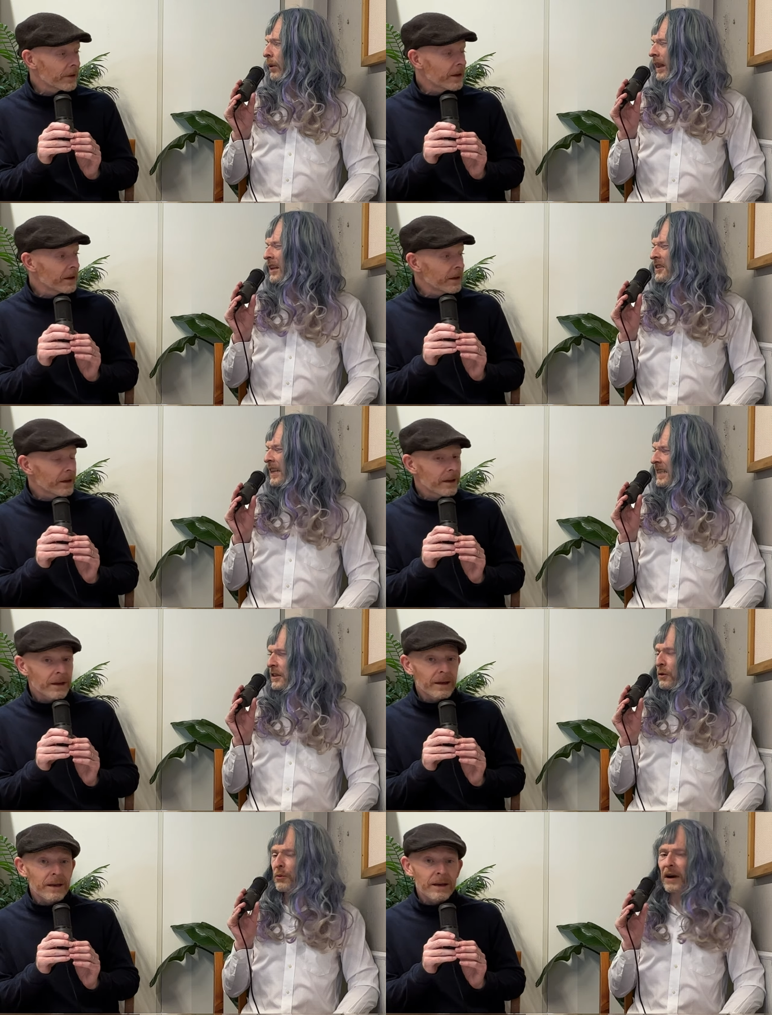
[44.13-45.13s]
Speaker 1: Well, I just think
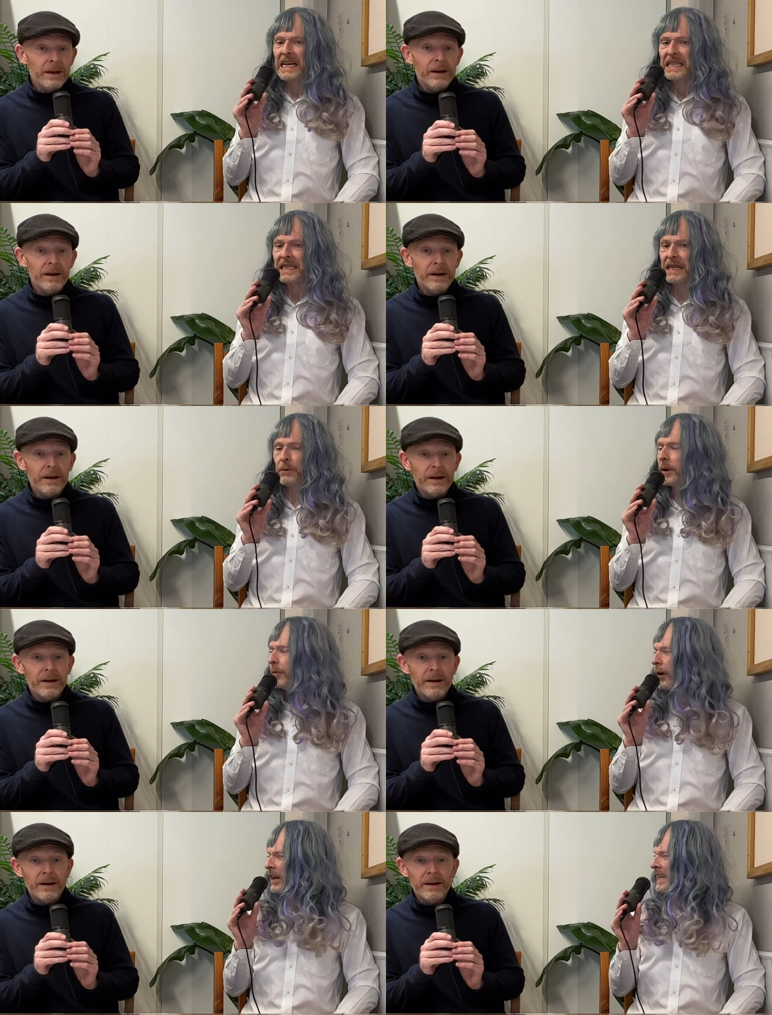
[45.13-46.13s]
it's crazy. We
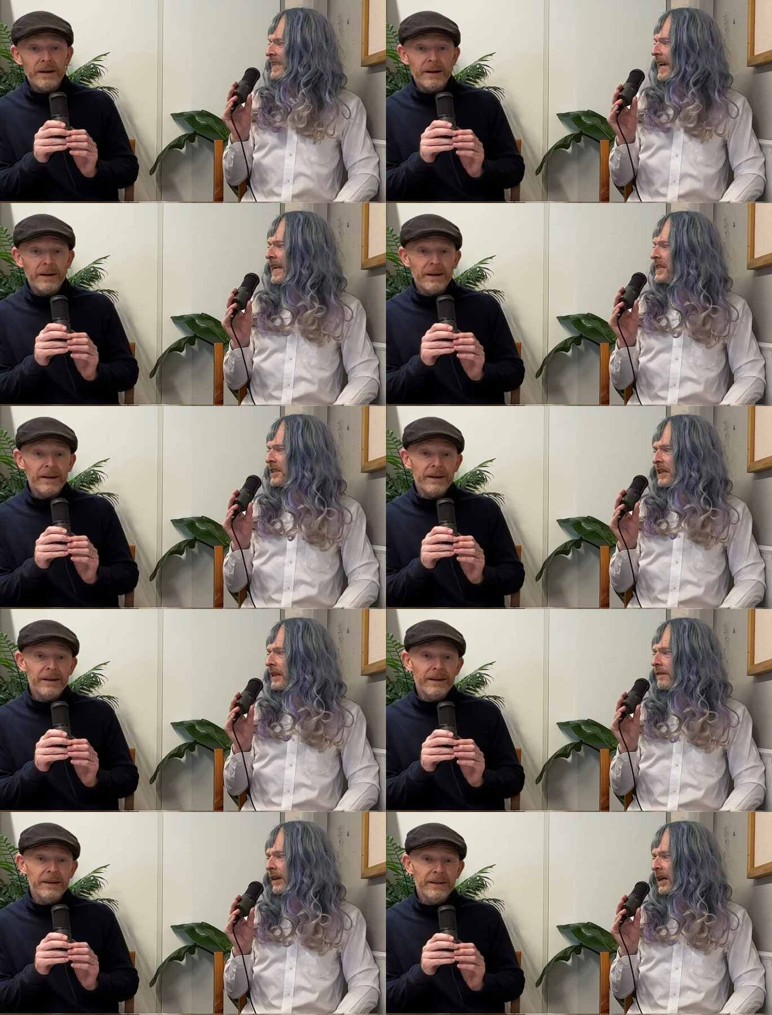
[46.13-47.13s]
weren't intended to
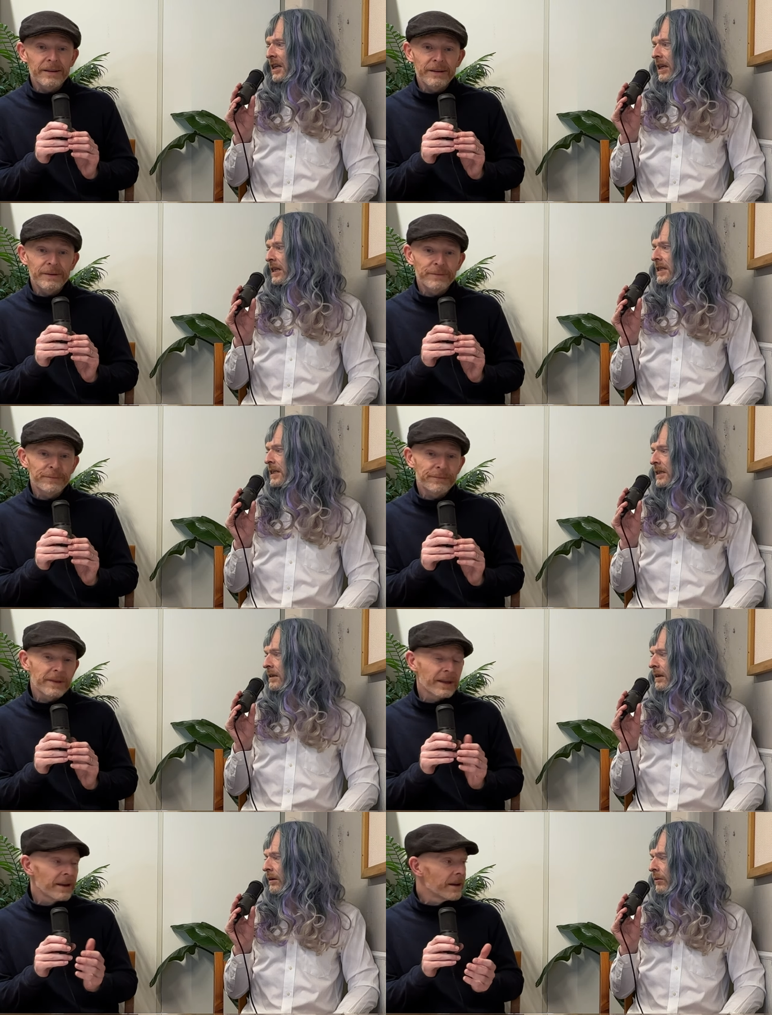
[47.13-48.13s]
live like
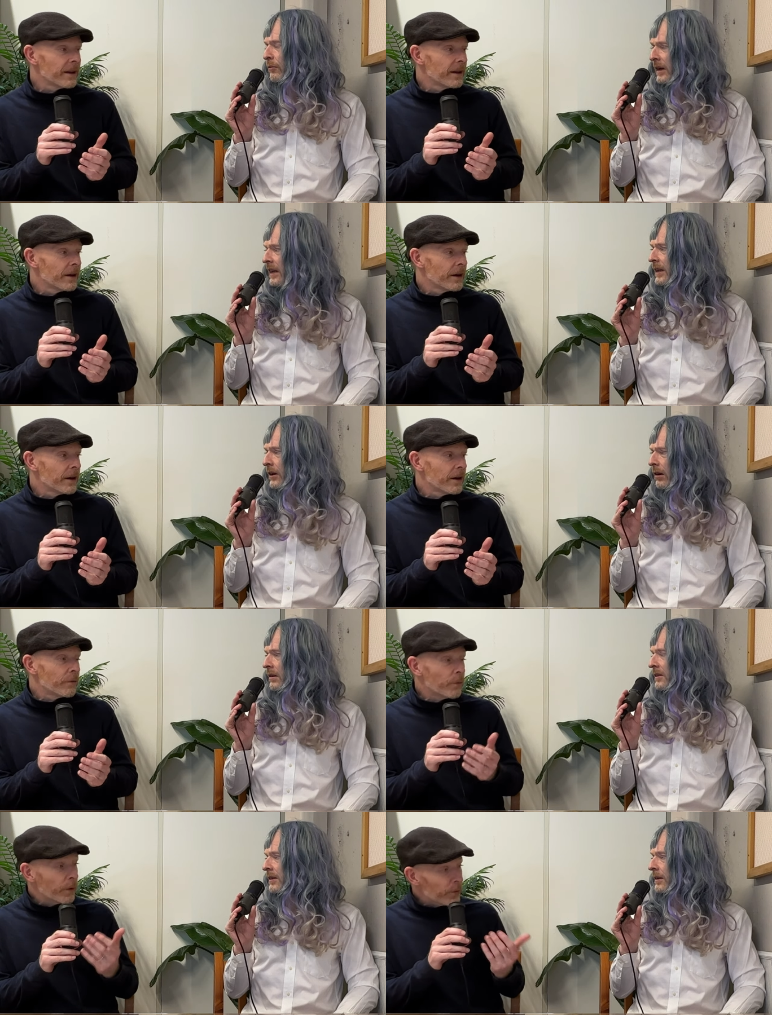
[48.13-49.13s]
this. Really
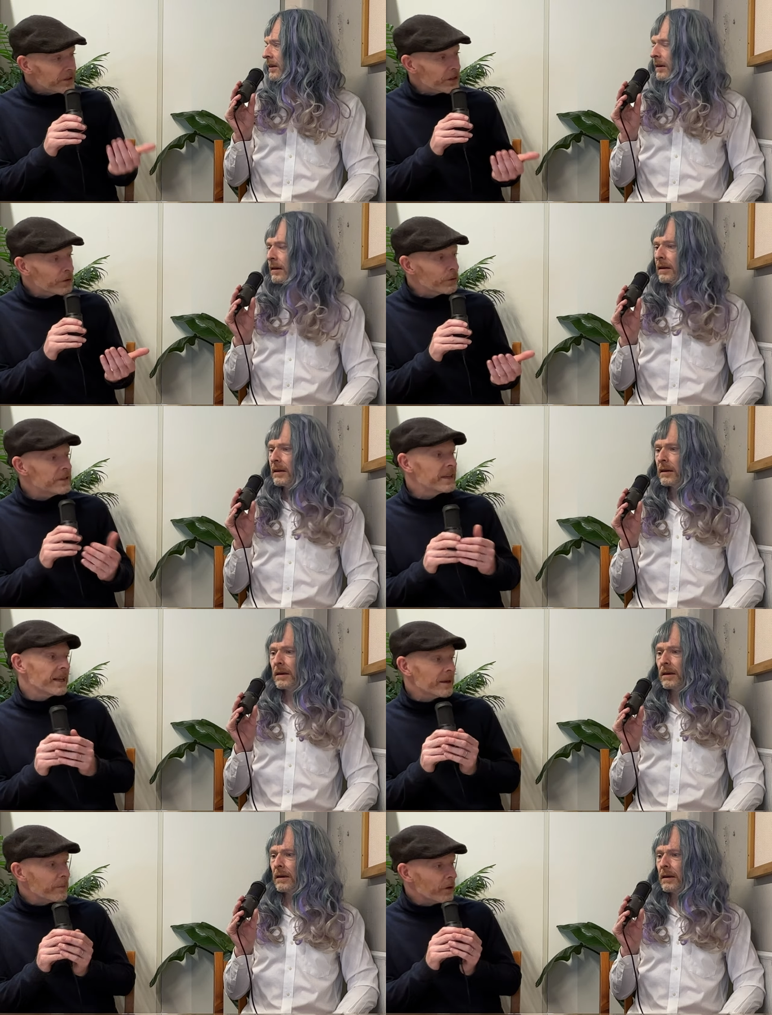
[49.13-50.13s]
not.
Speaker 2: Well, what's a good
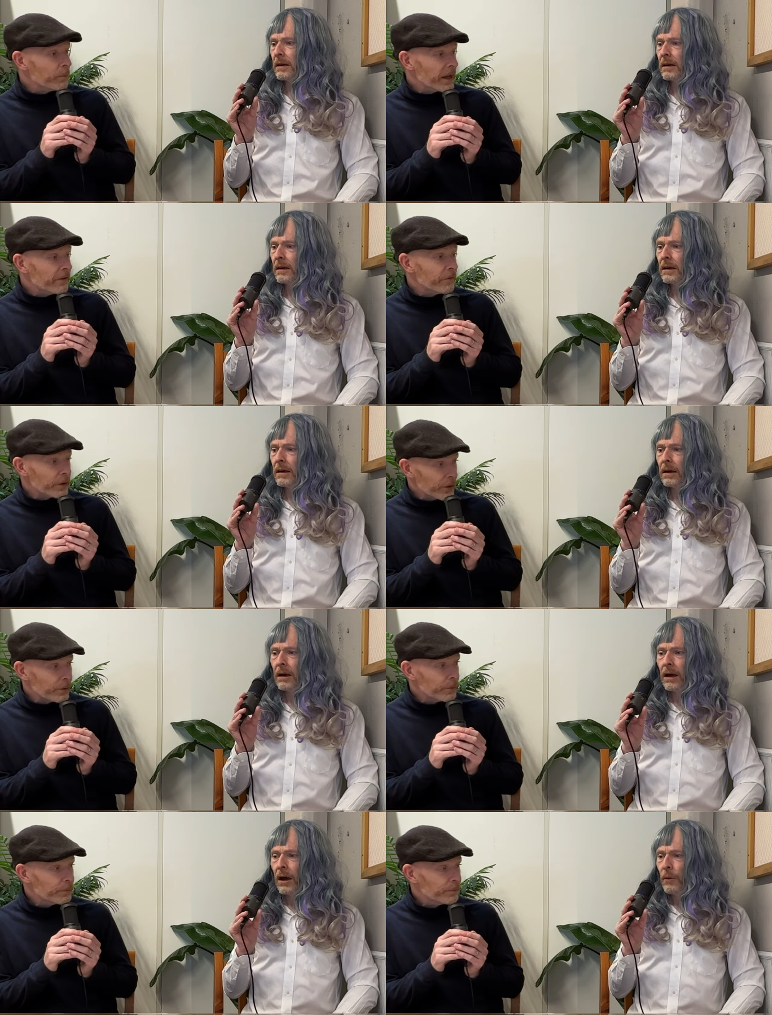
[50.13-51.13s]
daily meal plan for you?
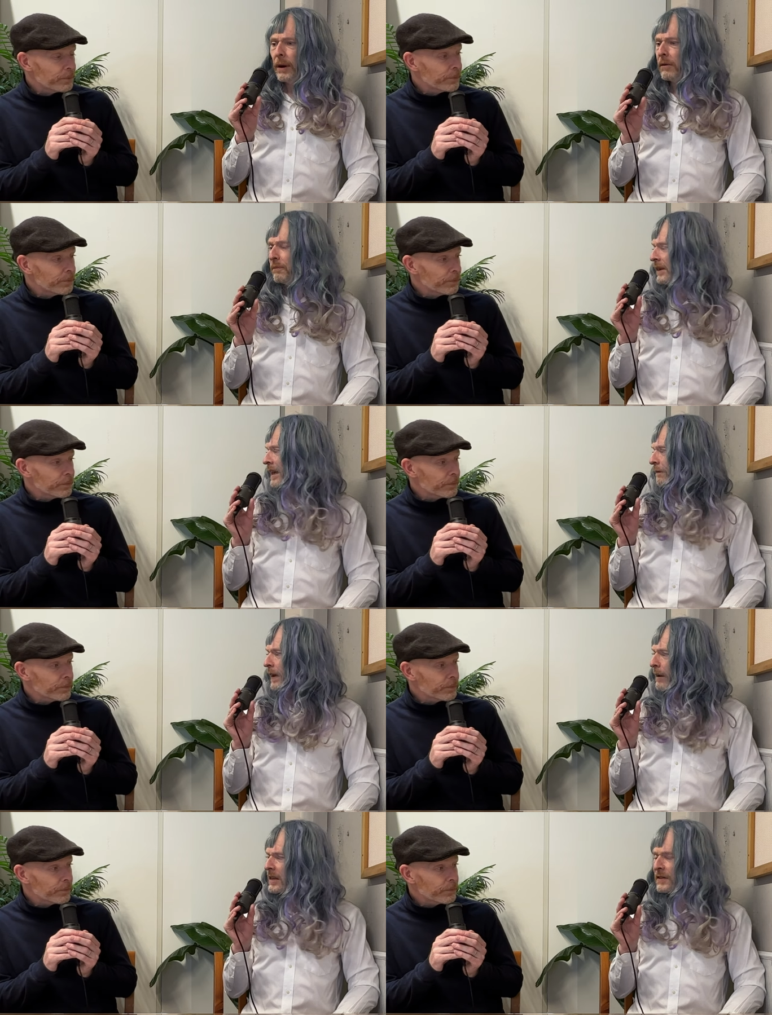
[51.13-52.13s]
Speaker 1: Well, it
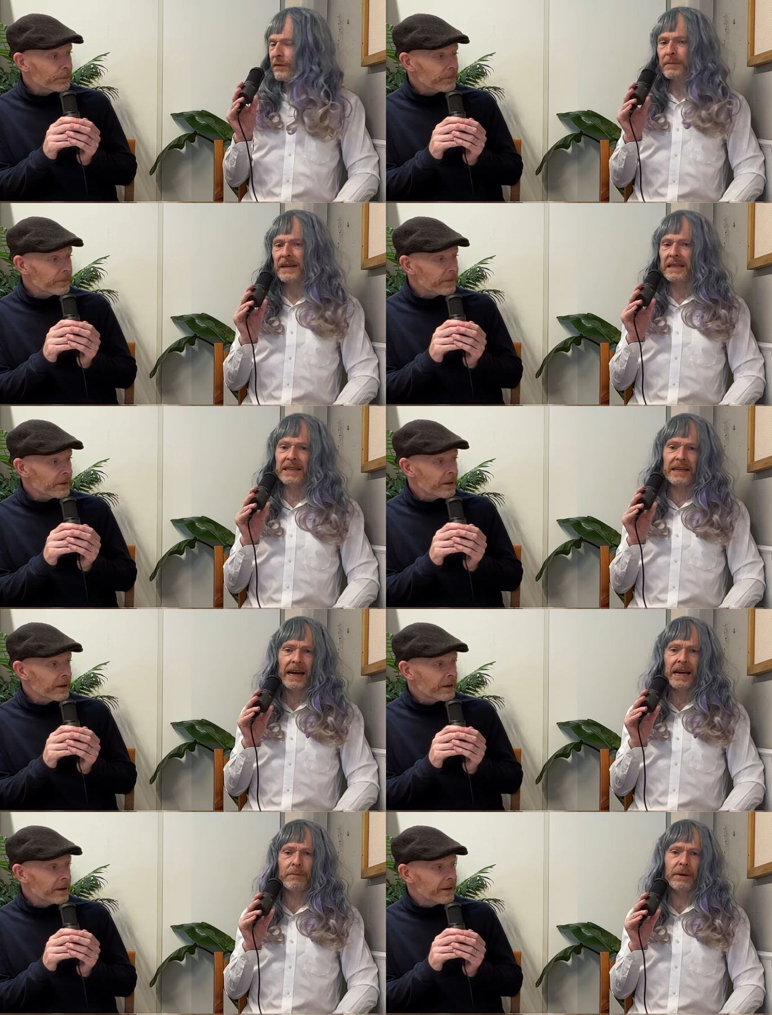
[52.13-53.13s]
varies from day to
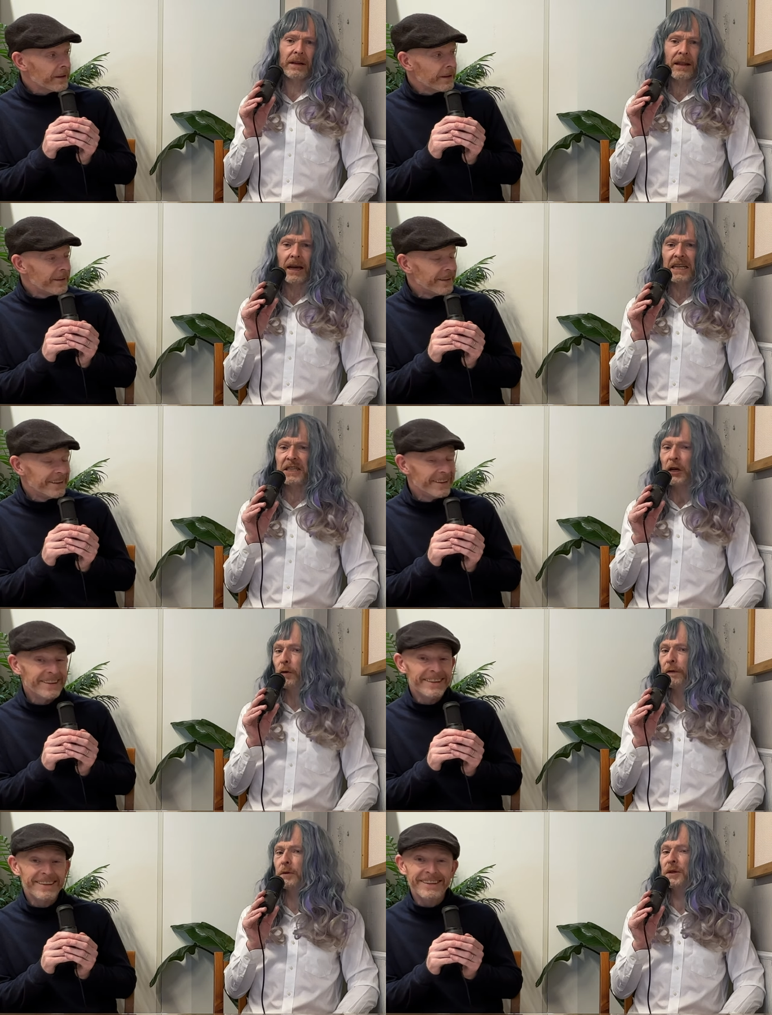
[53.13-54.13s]
day, but like
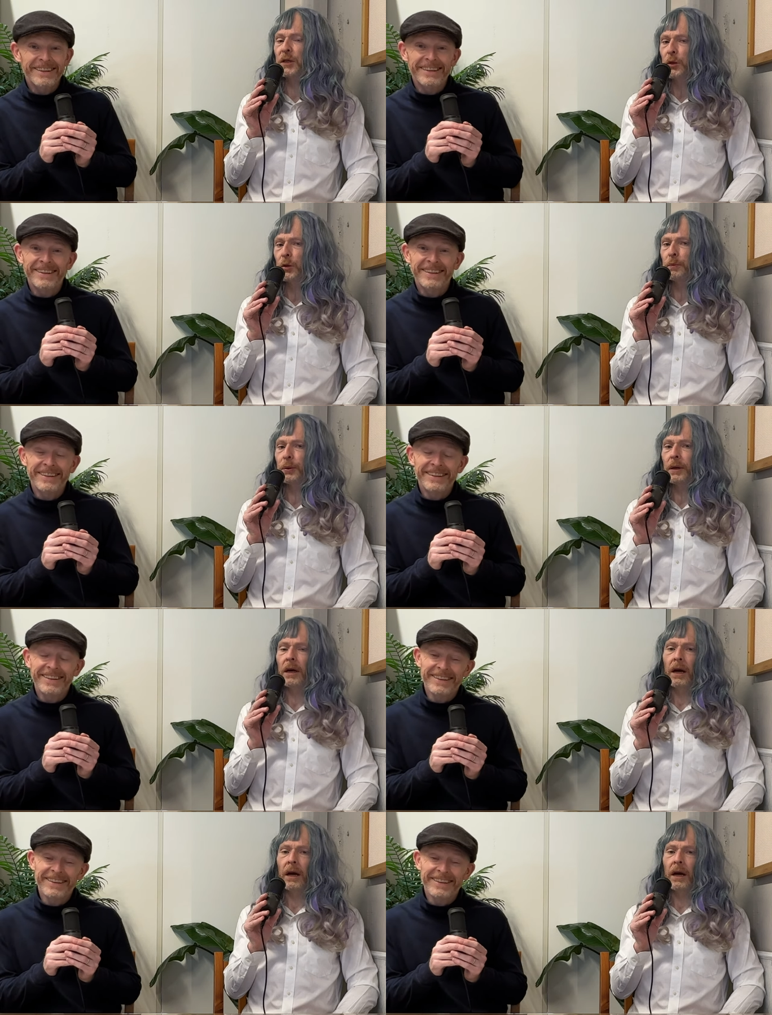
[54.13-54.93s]
tofu soup,